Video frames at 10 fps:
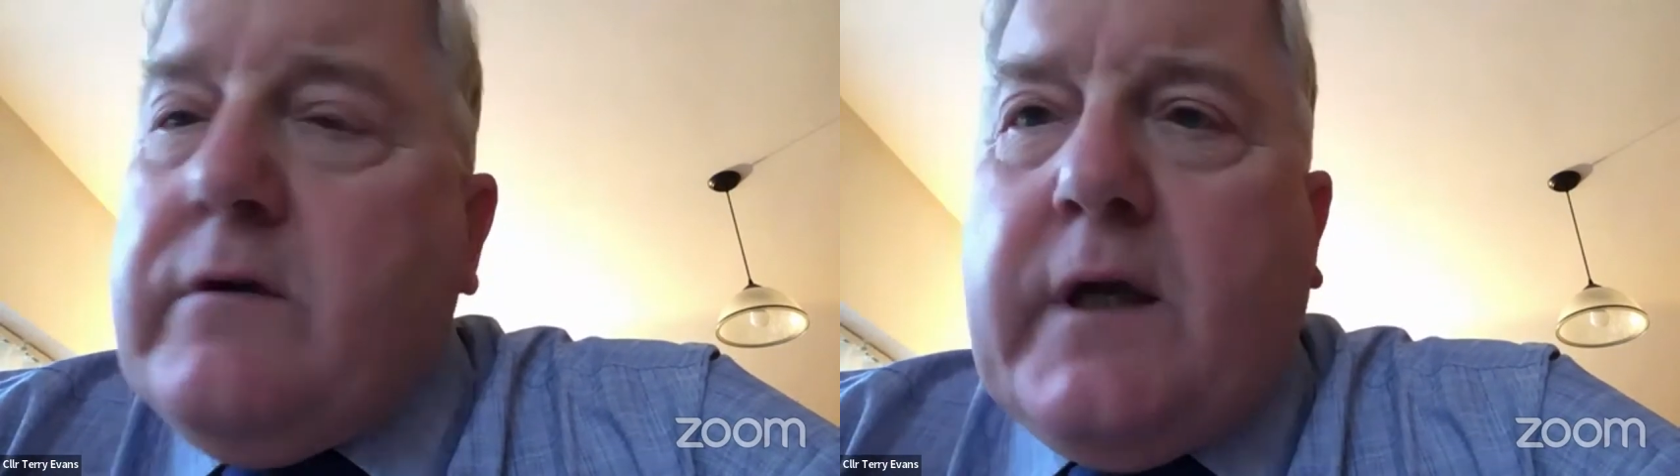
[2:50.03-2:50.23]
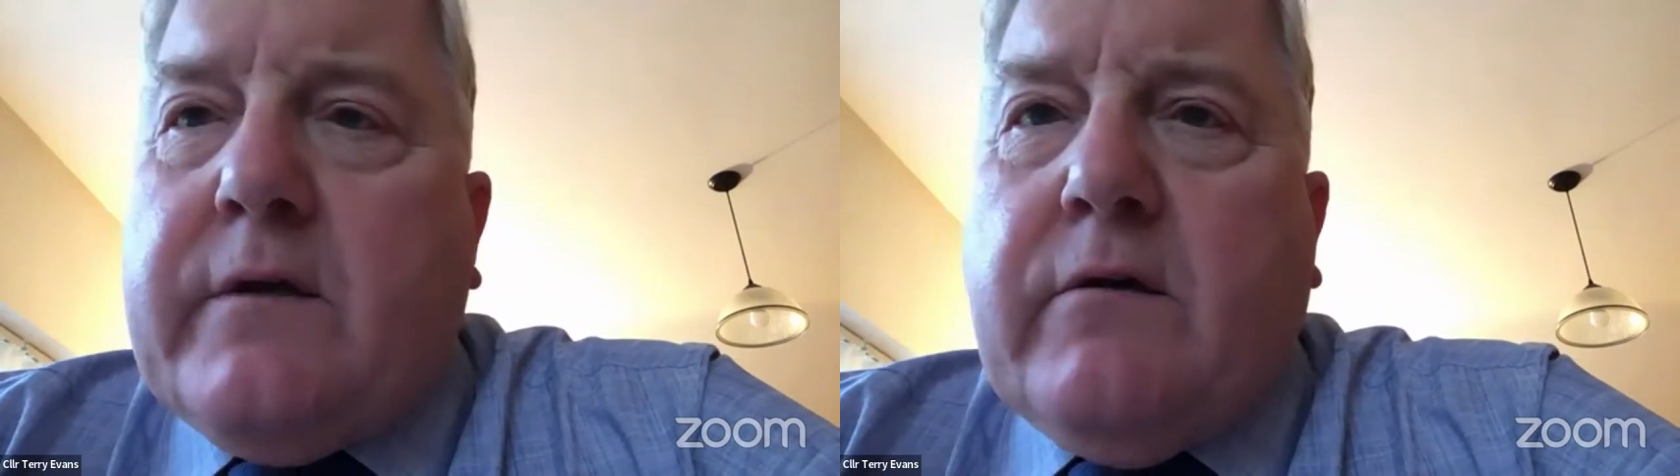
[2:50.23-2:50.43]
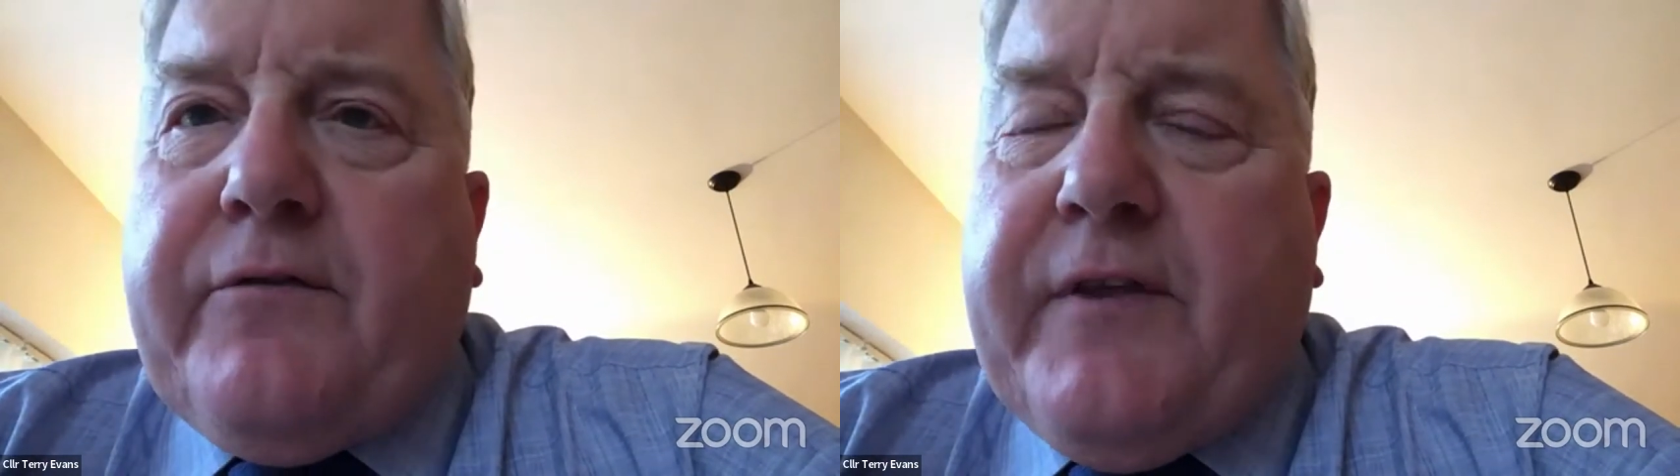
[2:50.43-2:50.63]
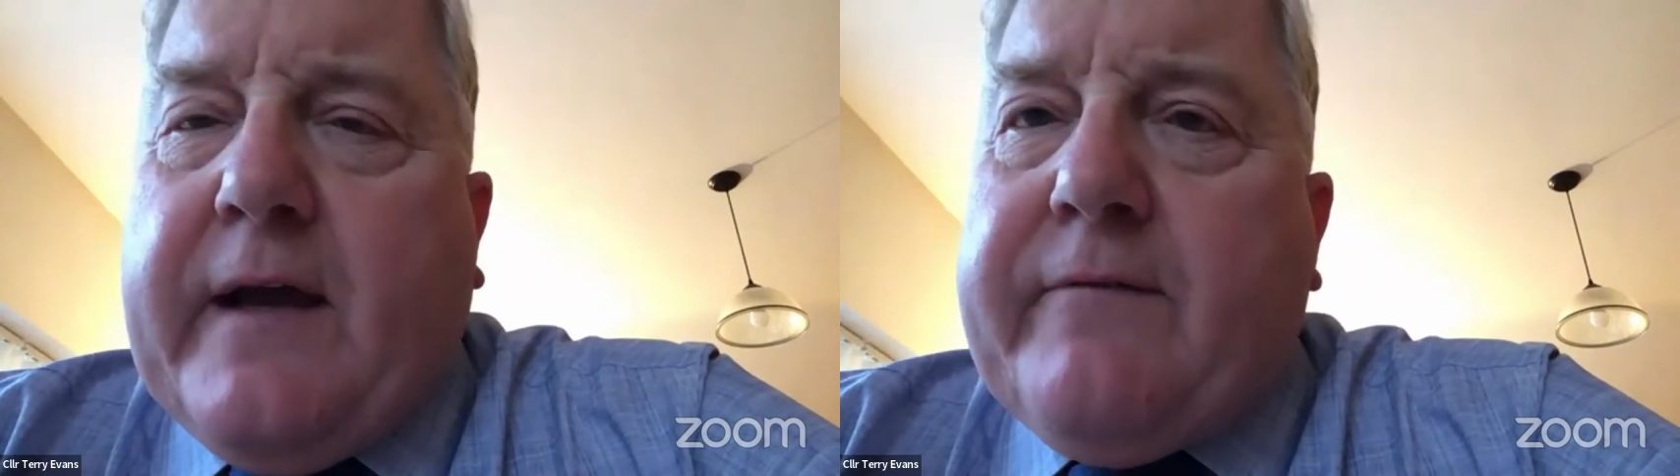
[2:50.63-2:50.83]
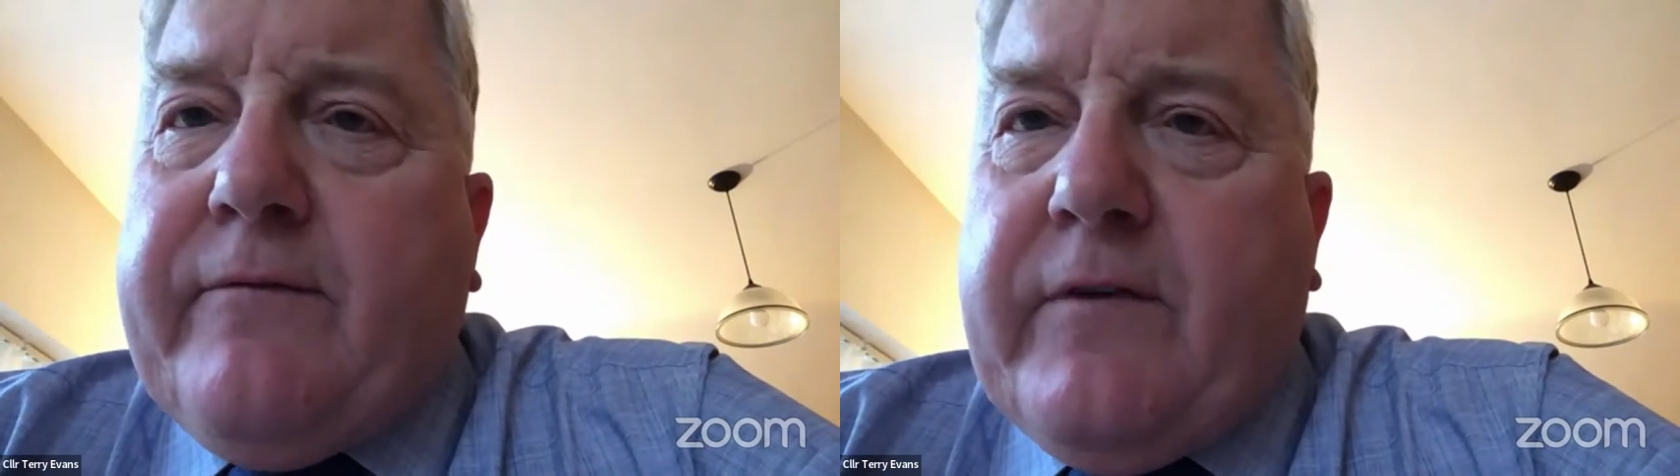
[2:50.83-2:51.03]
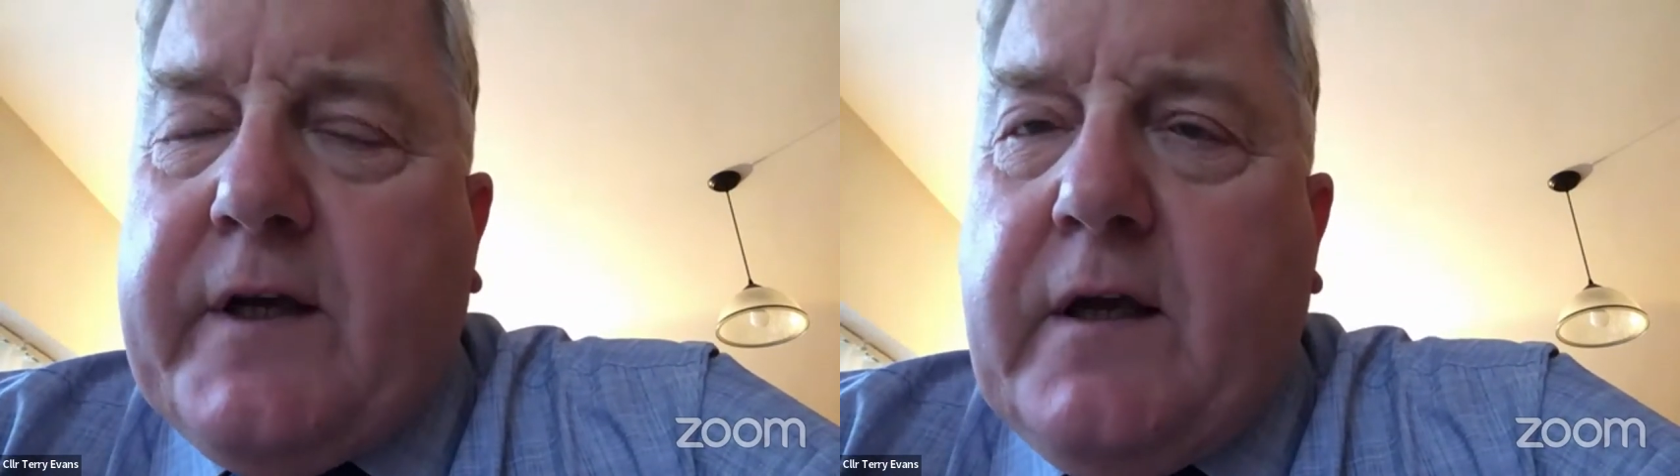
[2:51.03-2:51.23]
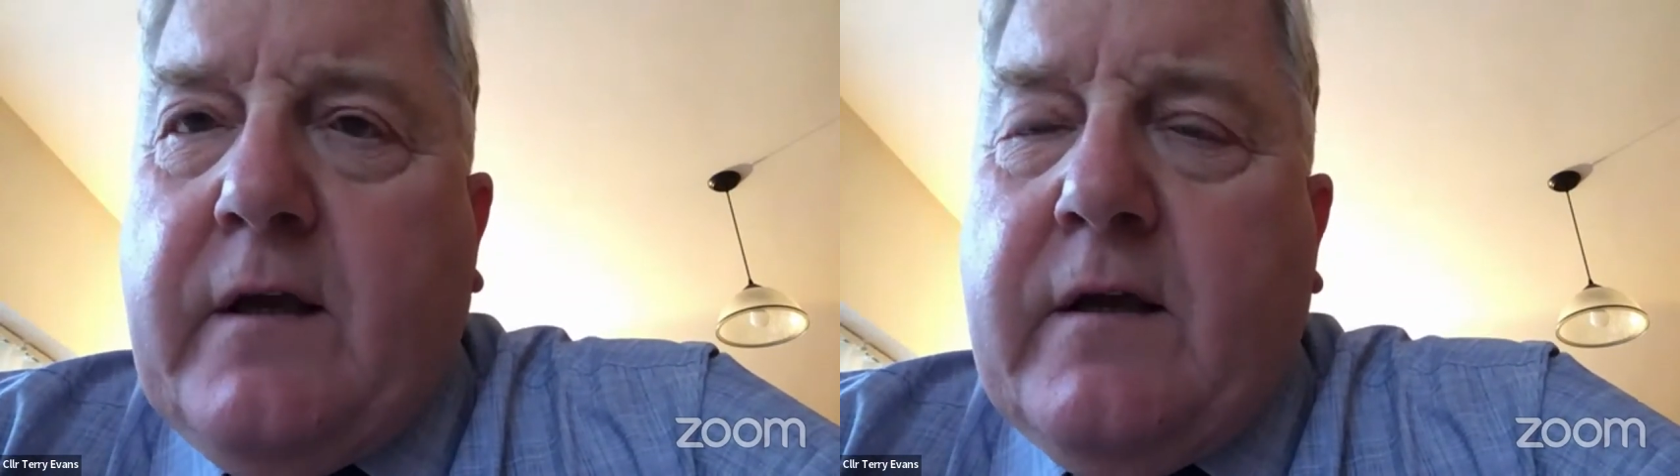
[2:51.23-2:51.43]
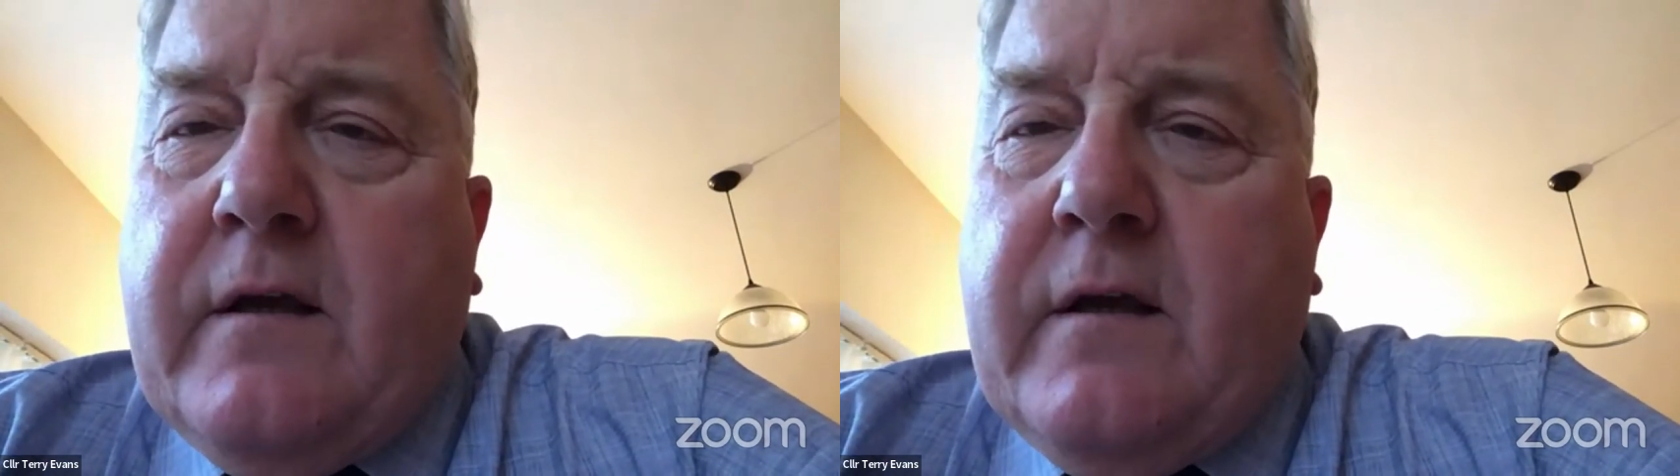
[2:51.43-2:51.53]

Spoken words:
you know, thankfully.